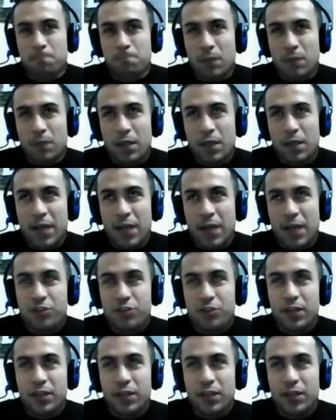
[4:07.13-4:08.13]
actually,
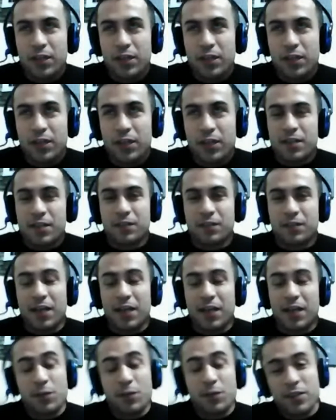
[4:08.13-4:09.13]
I
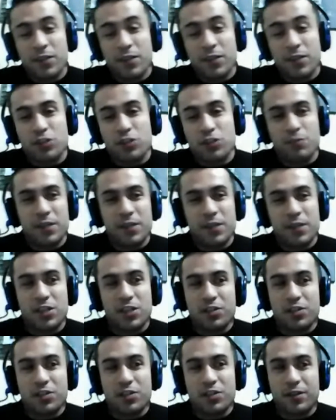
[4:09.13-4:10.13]
wanted to be a
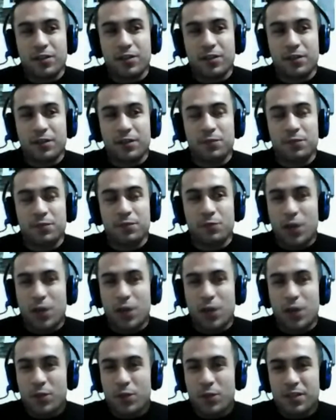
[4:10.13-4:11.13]
teacher when
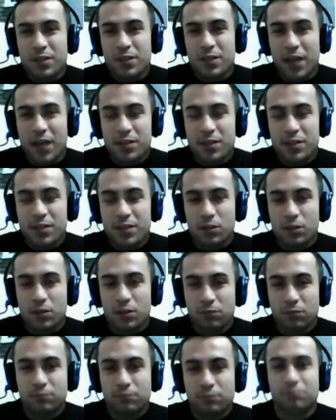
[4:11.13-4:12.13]
I was in high school.
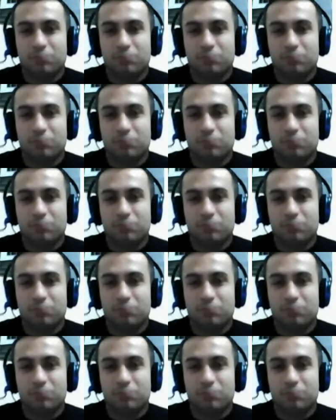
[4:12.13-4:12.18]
